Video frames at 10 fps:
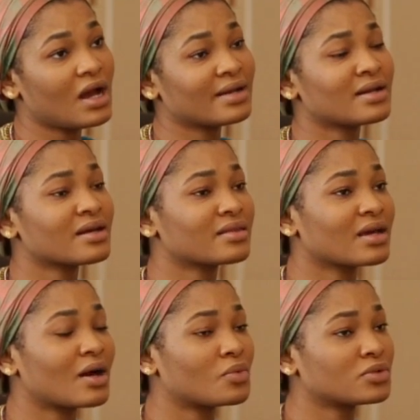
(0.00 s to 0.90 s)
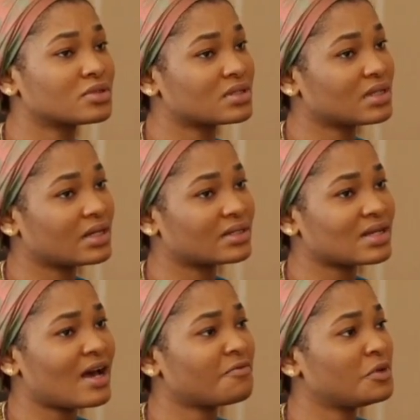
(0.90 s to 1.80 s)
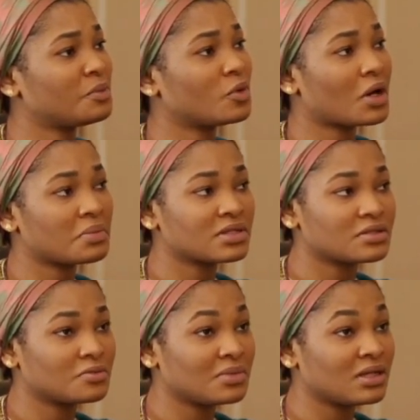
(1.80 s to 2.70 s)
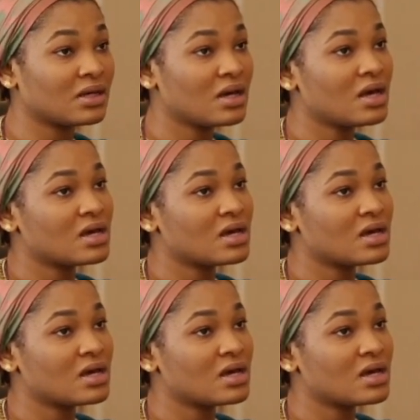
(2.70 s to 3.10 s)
another thing I want to say is I have people coming to me